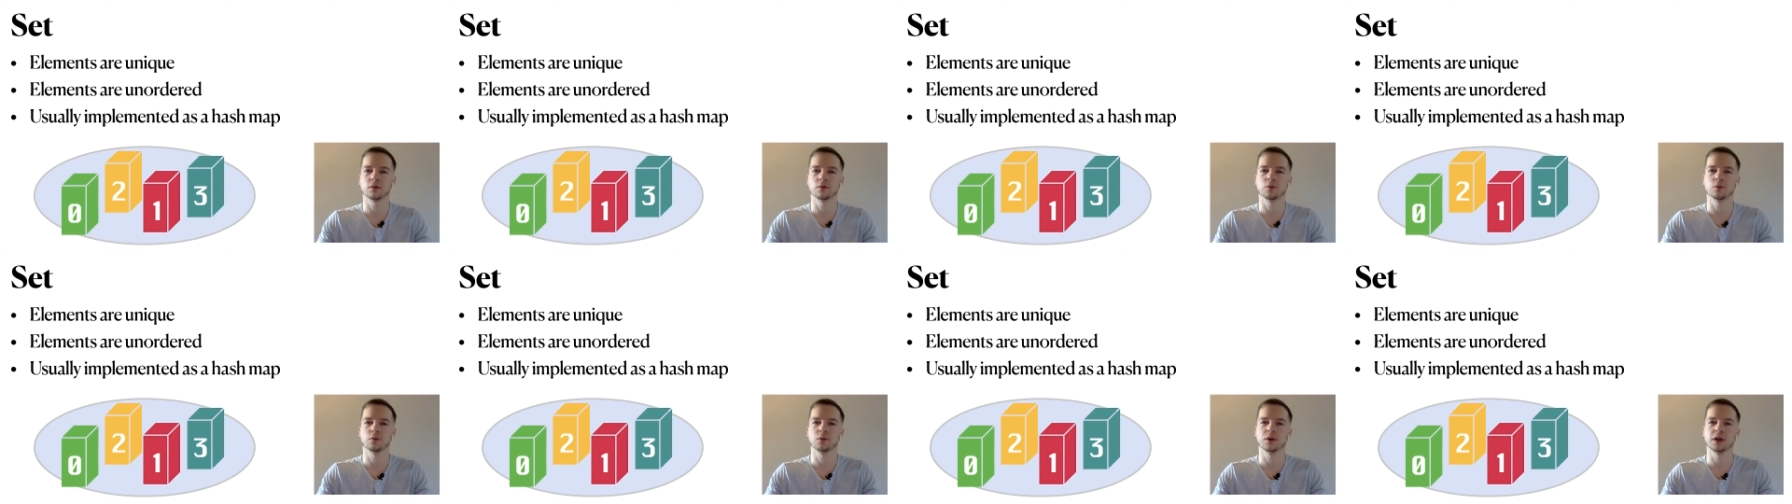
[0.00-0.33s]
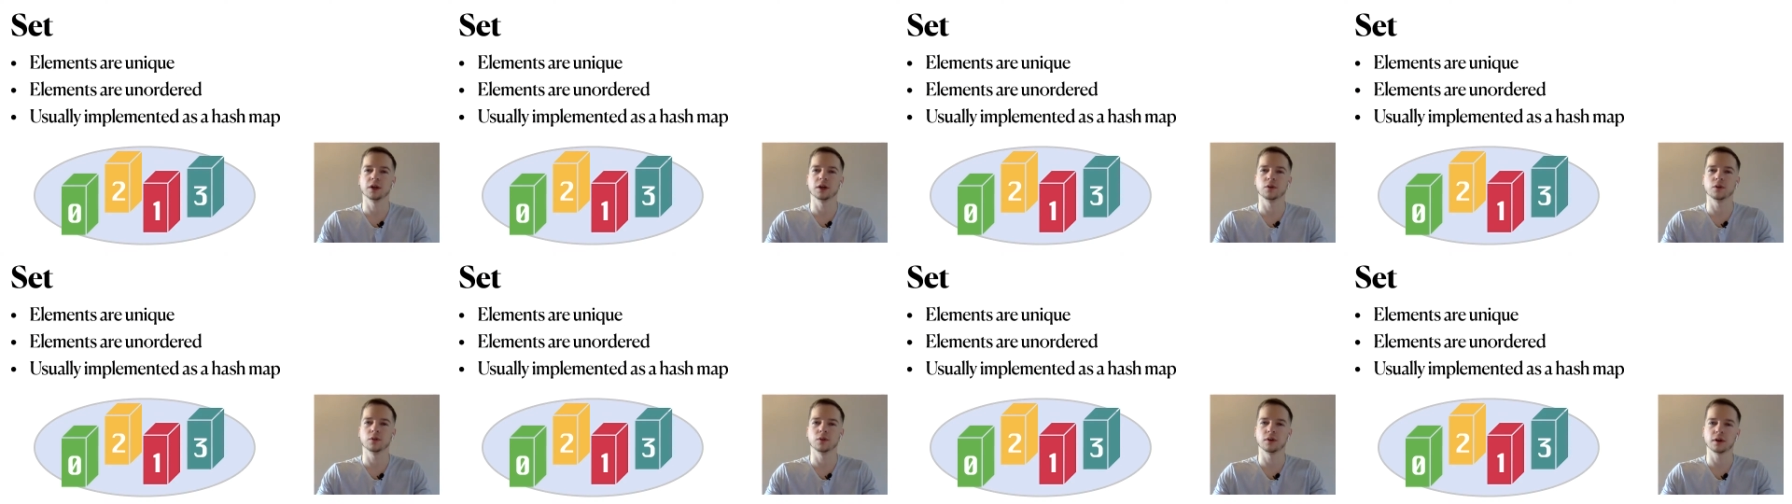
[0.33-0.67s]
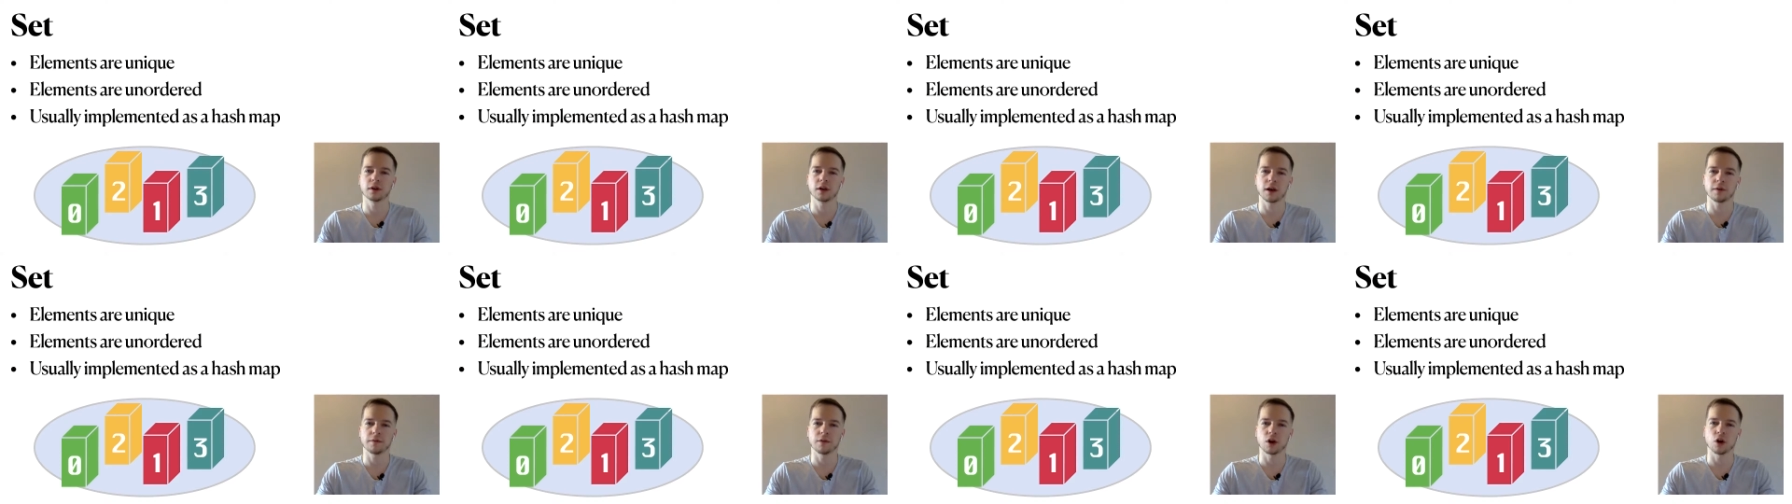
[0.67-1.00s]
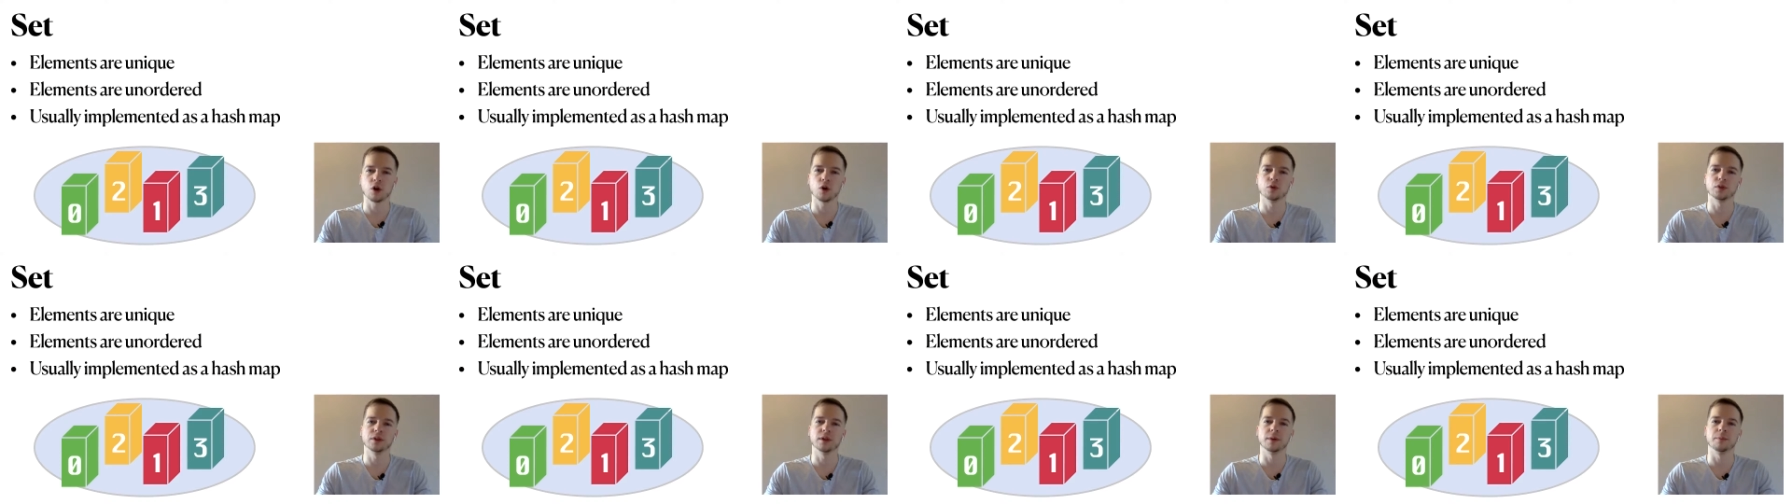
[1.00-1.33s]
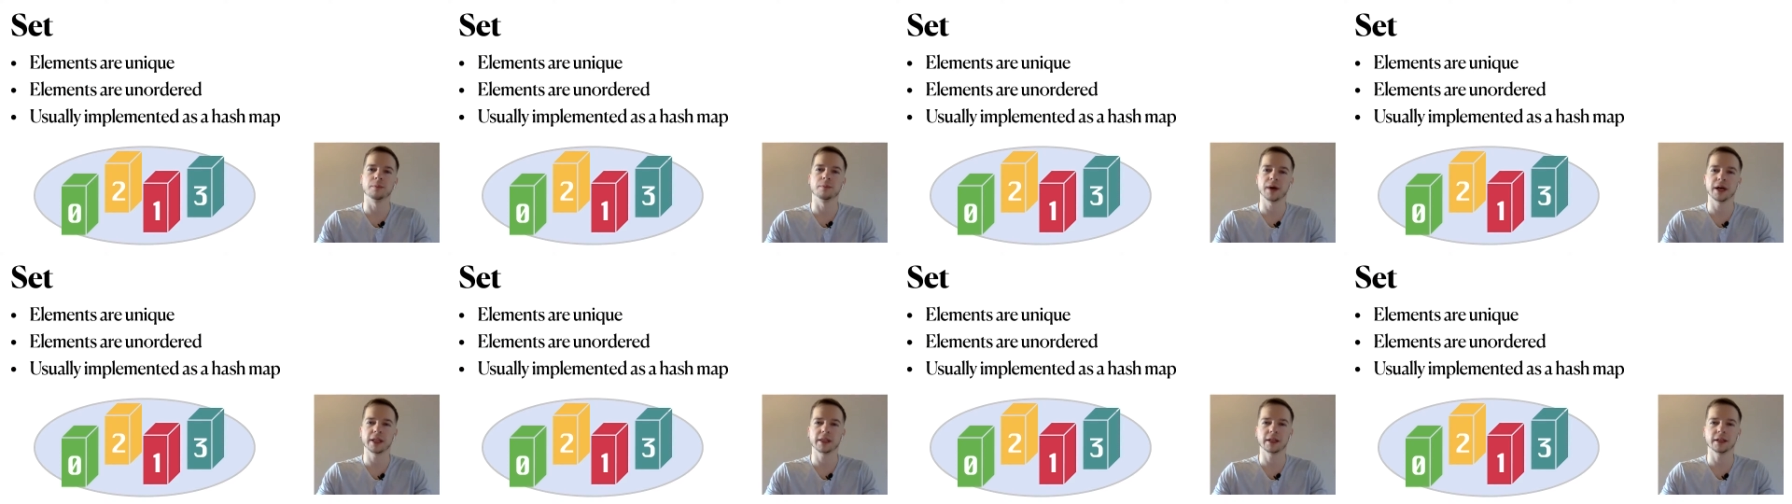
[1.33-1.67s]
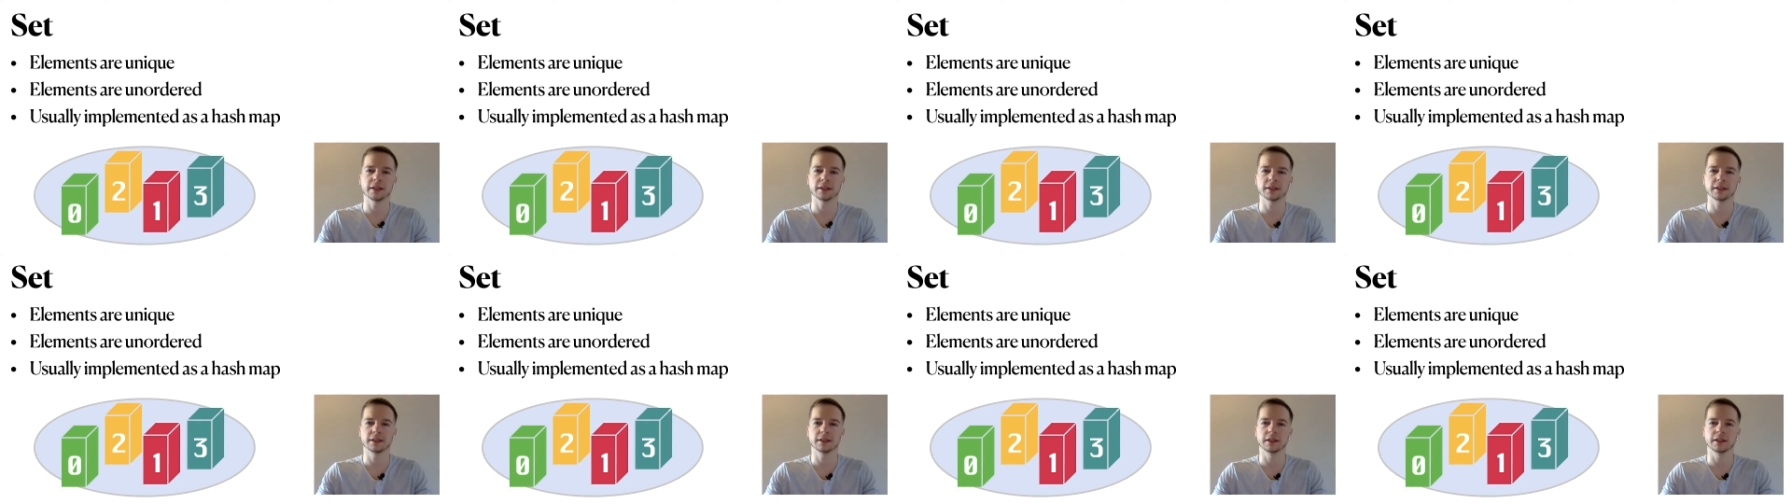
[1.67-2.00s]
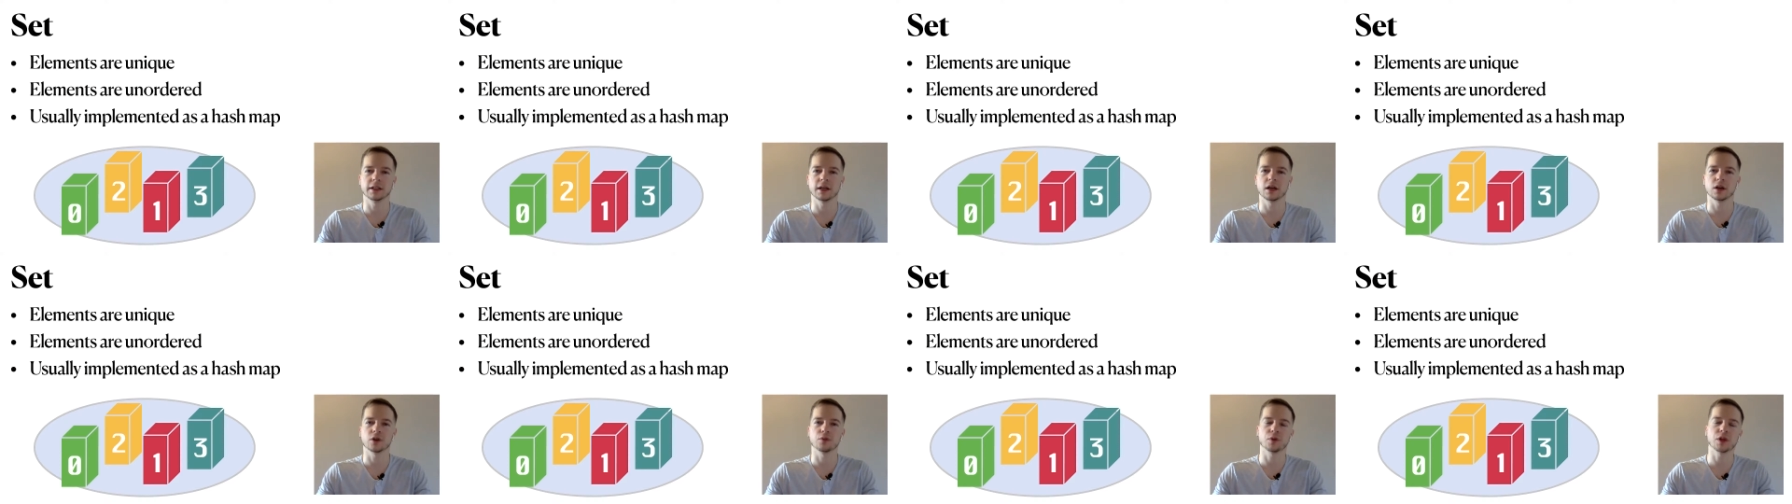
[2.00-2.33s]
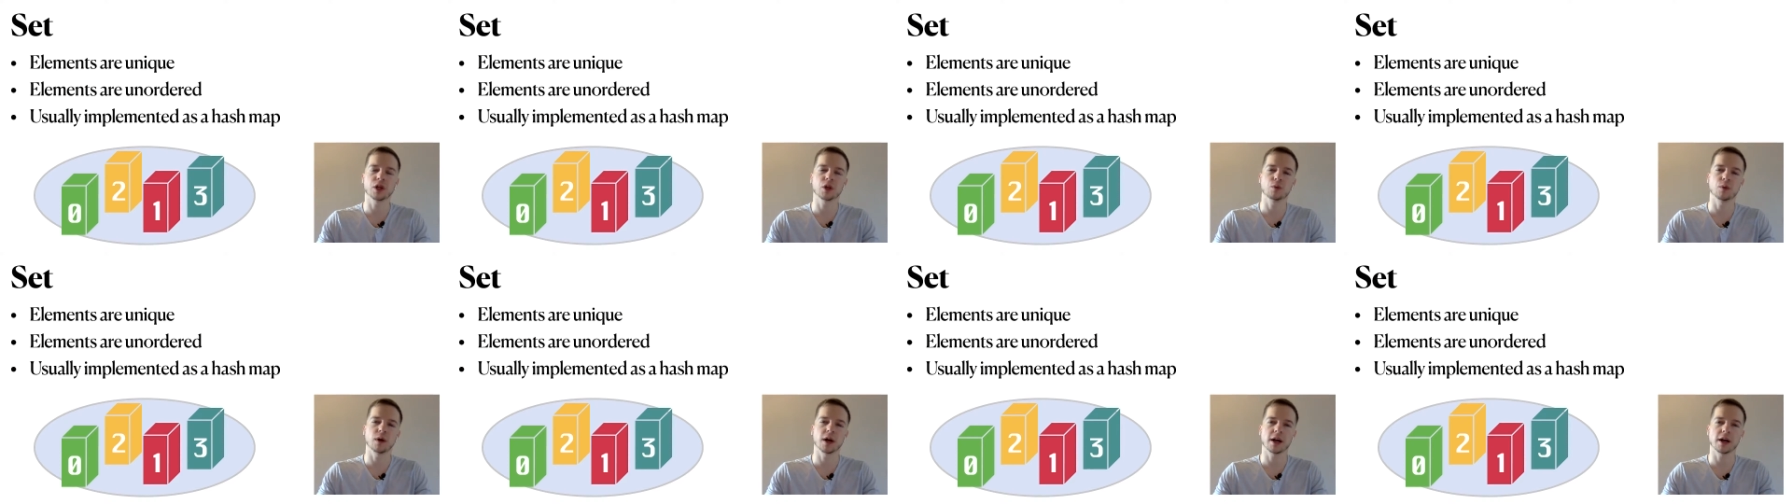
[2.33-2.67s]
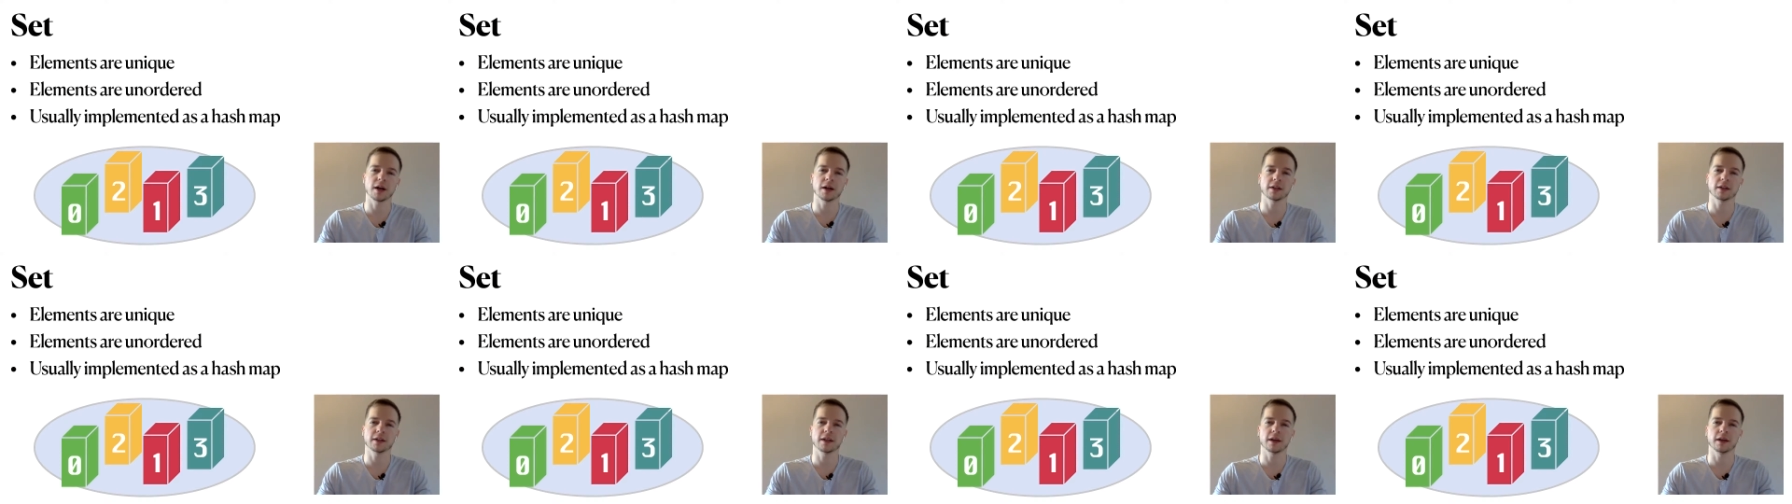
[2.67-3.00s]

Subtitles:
we'll cover all the methods that are required